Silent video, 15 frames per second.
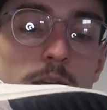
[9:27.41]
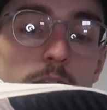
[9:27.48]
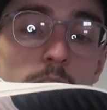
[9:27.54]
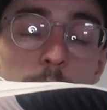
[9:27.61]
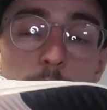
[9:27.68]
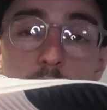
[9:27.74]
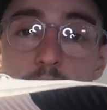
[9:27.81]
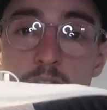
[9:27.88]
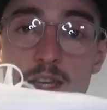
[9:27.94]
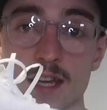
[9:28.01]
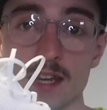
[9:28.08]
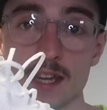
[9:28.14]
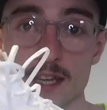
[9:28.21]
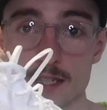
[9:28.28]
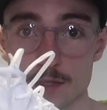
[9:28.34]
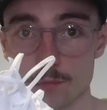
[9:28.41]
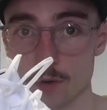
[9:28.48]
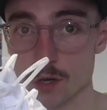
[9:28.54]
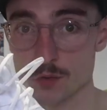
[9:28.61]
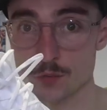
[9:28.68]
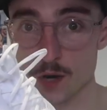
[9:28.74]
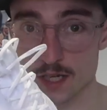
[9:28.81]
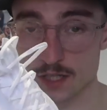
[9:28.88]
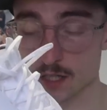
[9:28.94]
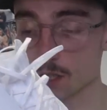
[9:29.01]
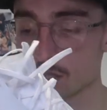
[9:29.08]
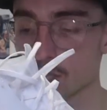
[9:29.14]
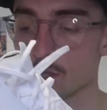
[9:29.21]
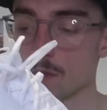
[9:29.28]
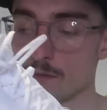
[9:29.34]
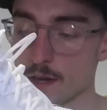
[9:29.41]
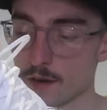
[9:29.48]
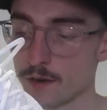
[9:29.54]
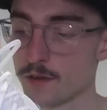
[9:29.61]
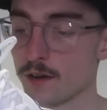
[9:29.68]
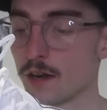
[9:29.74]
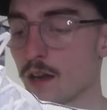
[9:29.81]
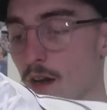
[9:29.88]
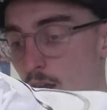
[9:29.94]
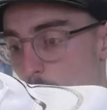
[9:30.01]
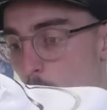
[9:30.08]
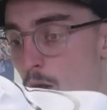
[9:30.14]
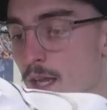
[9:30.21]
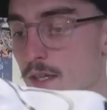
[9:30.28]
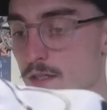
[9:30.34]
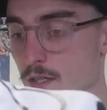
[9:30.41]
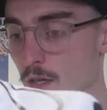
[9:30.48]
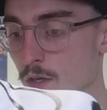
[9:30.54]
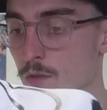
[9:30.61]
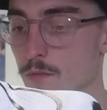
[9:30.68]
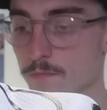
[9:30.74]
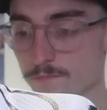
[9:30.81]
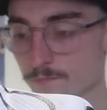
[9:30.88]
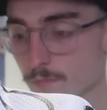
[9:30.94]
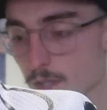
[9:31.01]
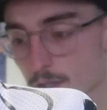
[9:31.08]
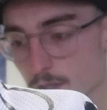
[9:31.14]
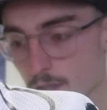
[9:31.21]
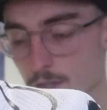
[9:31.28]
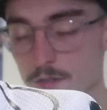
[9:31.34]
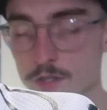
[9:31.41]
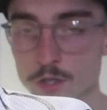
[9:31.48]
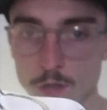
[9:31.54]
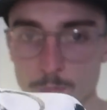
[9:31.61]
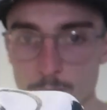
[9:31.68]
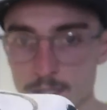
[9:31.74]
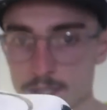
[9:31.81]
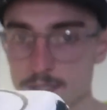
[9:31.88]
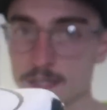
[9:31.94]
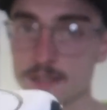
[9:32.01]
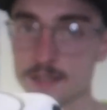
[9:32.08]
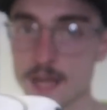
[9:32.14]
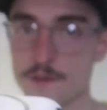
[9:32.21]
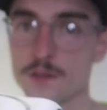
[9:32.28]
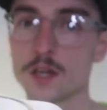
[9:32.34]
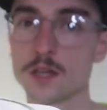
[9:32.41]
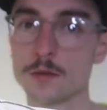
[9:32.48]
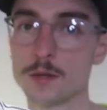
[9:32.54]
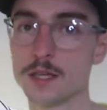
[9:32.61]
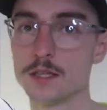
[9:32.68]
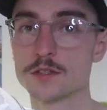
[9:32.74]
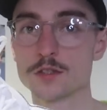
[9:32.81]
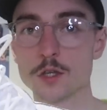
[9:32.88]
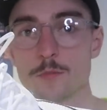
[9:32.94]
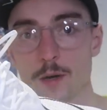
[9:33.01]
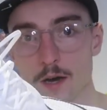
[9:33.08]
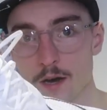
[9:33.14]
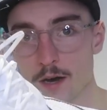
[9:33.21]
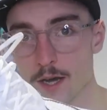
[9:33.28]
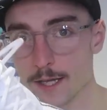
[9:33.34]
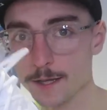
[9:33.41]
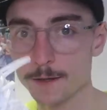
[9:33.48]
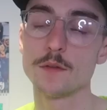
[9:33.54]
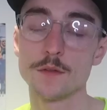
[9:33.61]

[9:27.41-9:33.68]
Um, but then again, it is a road racing shoe, very, very lightweight. So durability is never going to be super high.